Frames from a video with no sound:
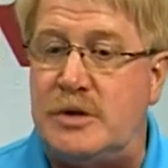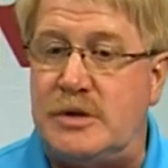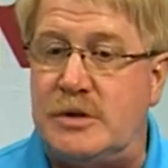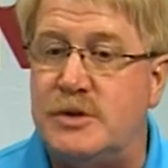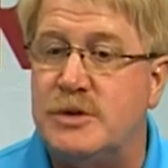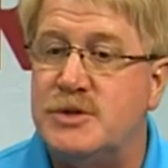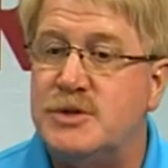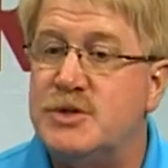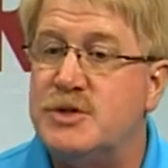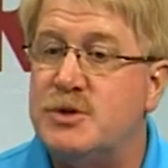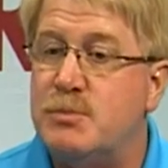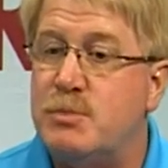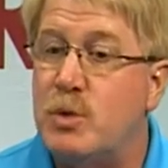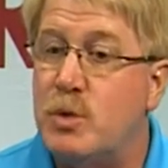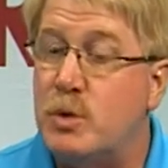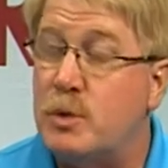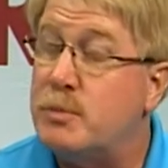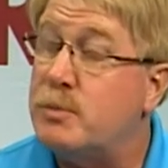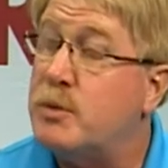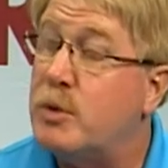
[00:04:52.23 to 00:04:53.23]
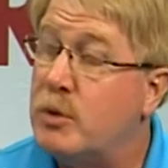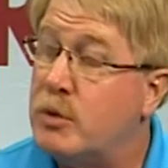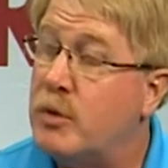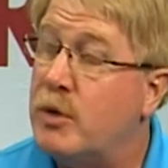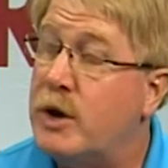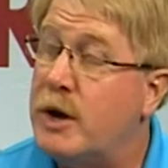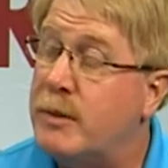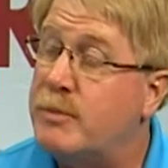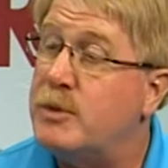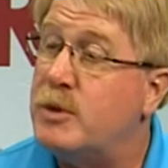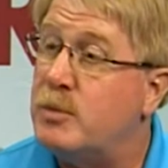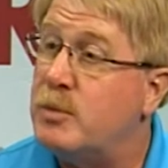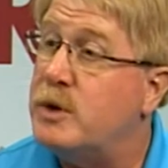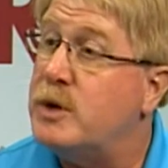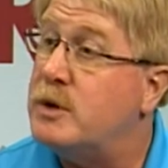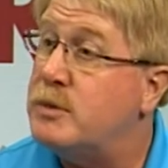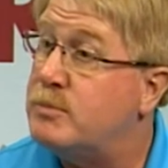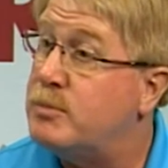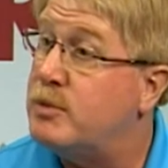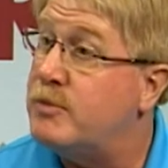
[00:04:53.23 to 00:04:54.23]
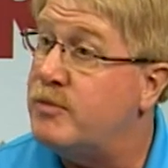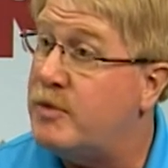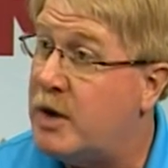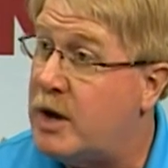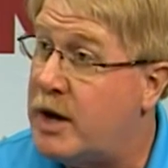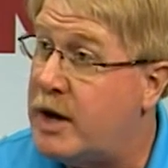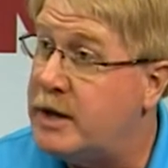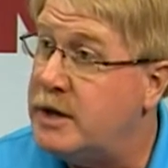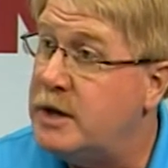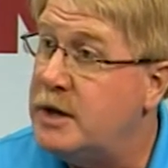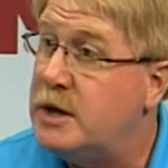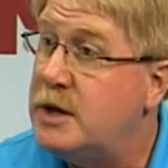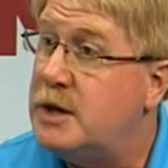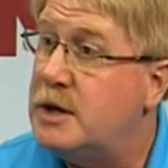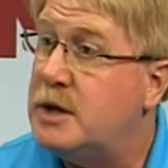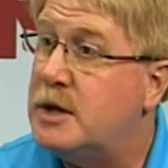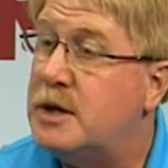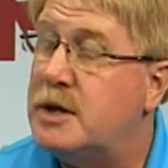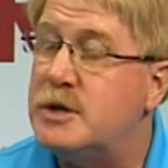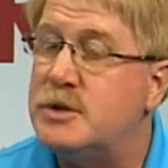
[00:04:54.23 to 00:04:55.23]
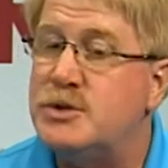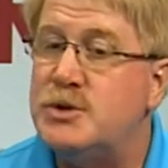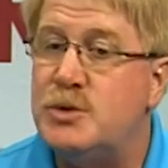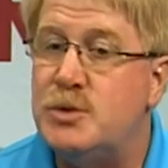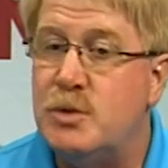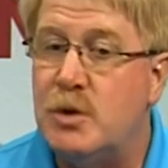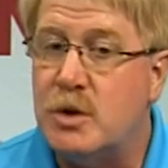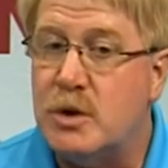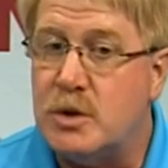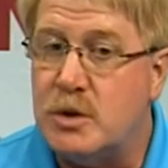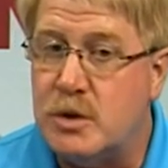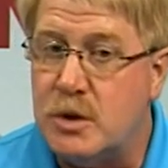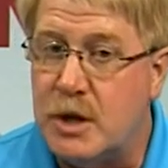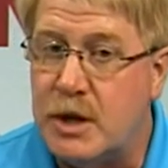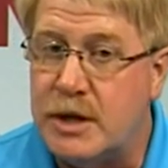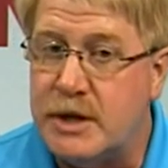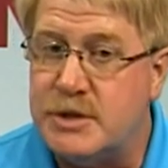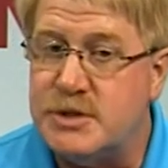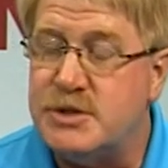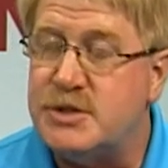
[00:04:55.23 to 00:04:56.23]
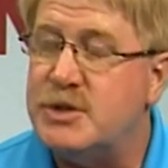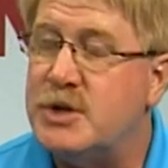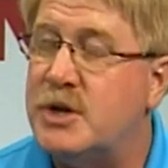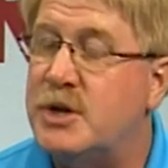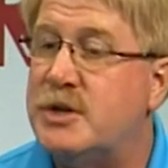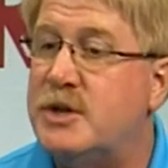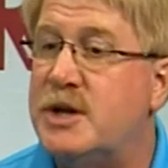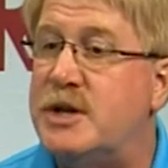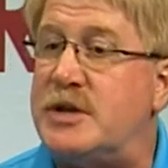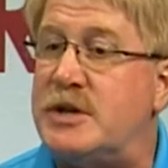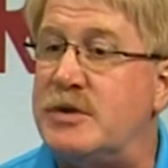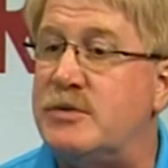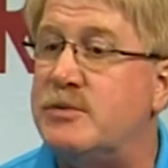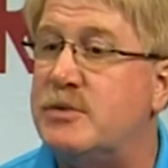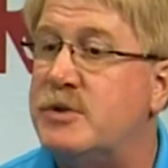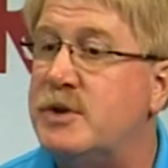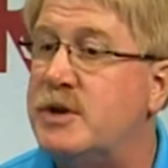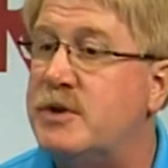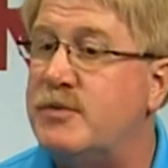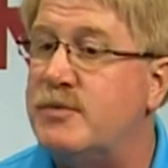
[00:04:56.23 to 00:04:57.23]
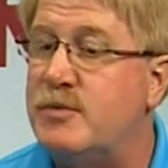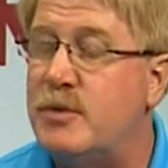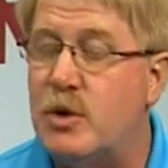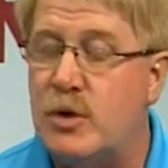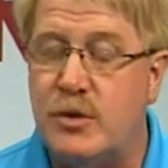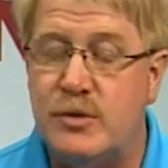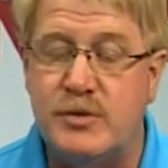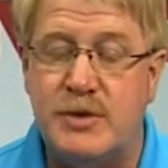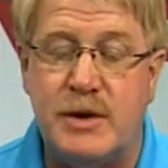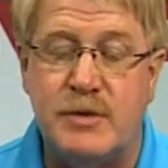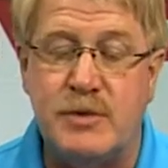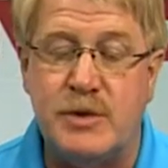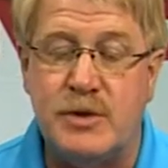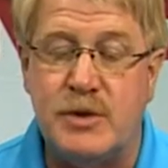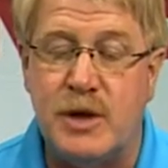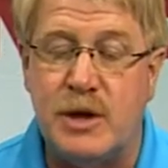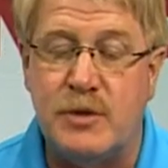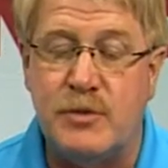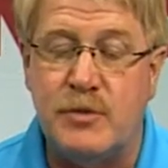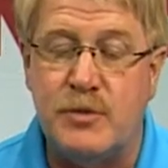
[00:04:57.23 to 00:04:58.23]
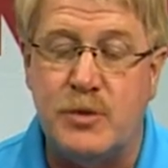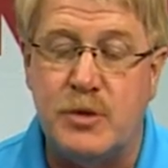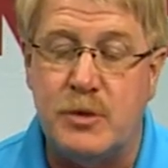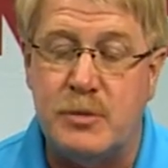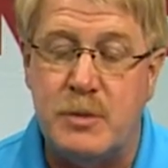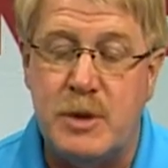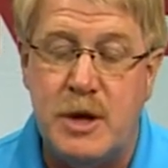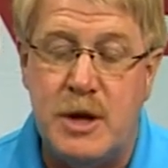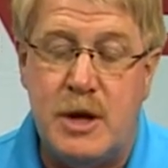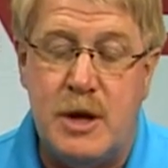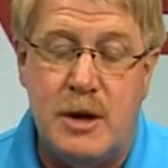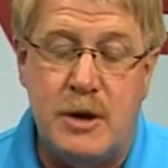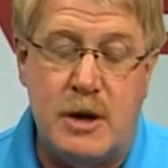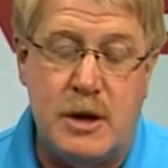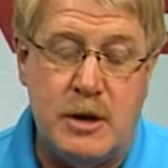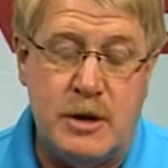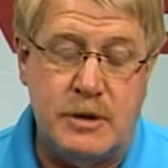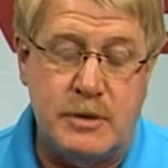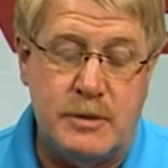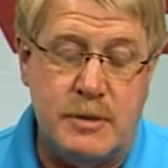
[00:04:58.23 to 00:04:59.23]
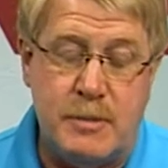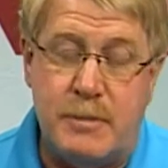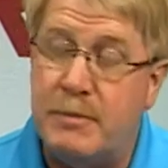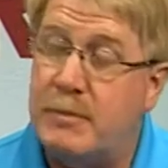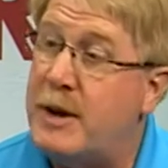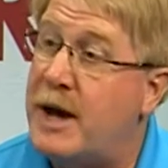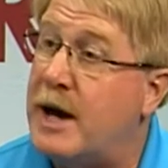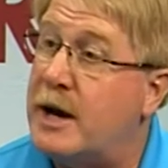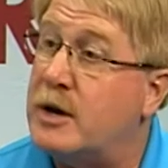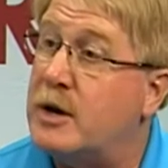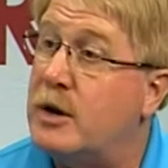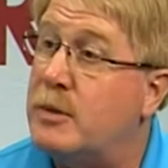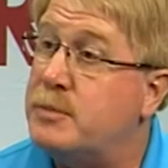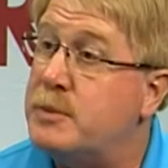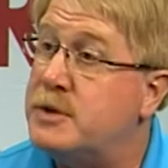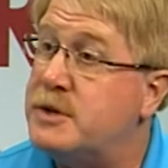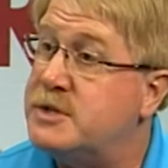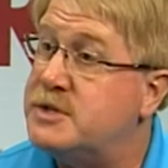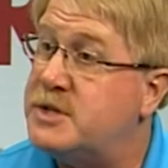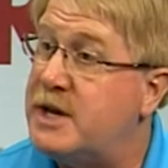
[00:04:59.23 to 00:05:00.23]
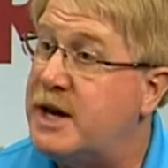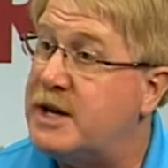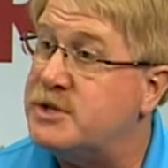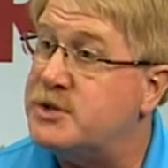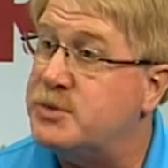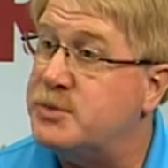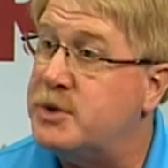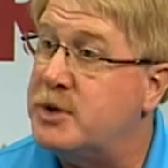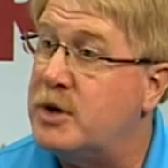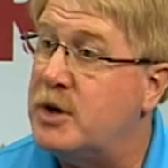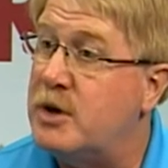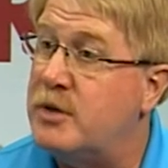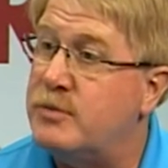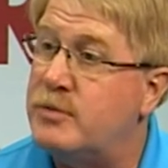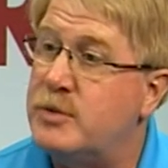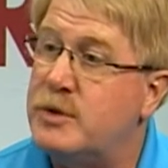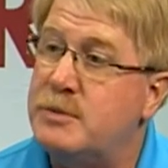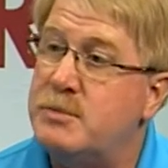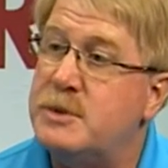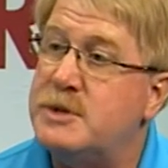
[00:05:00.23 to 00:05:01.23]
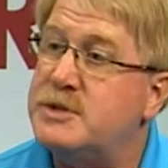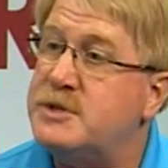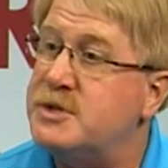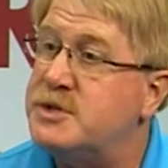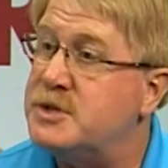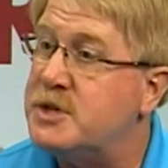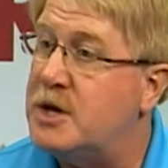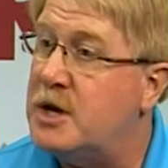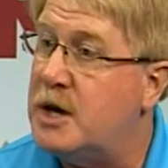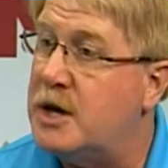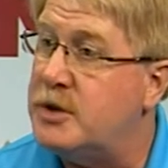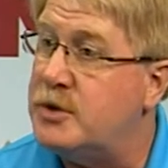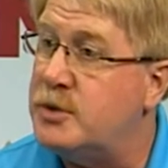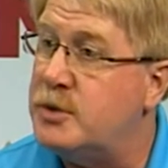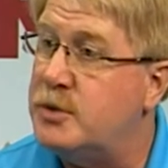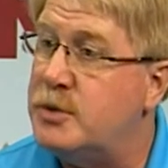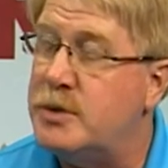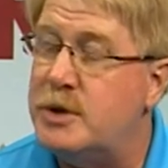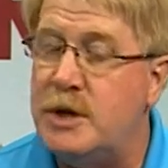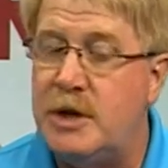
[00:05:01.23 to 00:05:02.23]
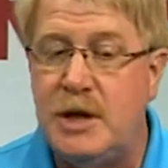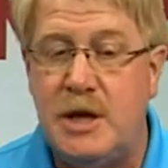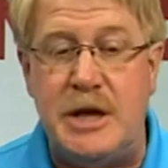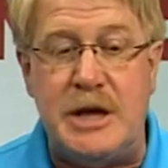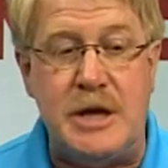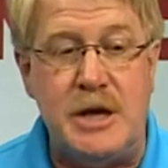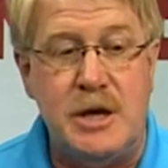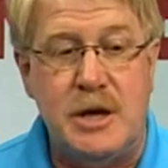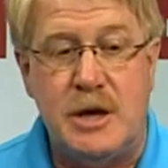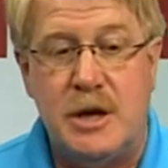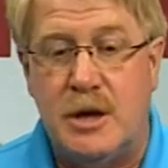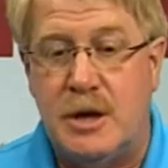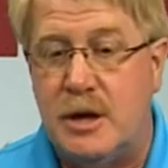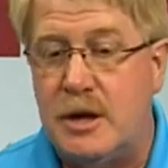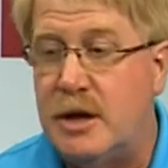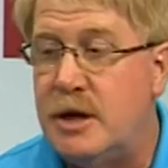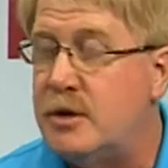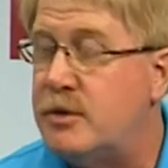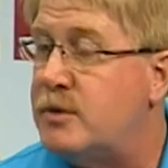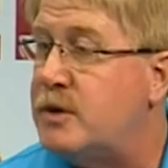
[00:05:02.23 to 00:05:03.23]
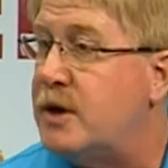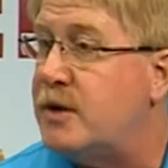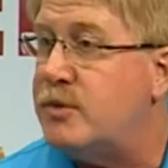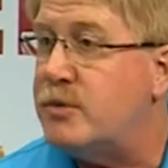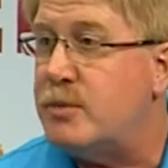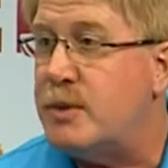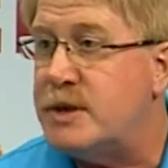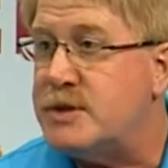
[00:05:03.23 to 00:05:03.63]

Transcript: support program that we can provide to our clients that involves everything from backup and disaster recovery, business continuity, internet threat